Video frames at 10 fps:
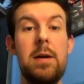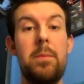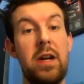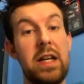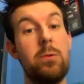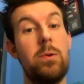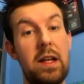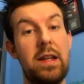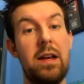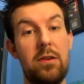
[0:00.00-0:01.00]
but equally
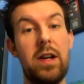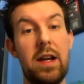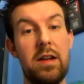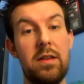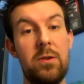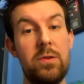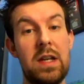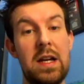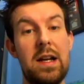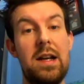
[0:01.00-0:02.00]
then looking at those
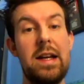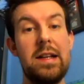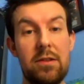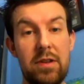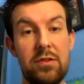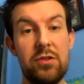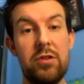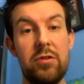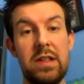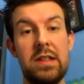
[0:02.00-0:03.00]
lesser
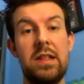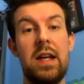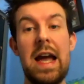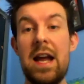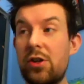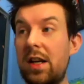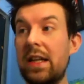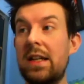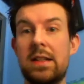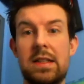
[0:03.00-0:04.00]
injuries that
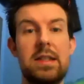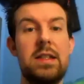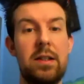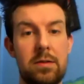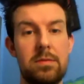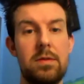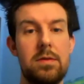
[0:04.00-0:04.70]
actually can still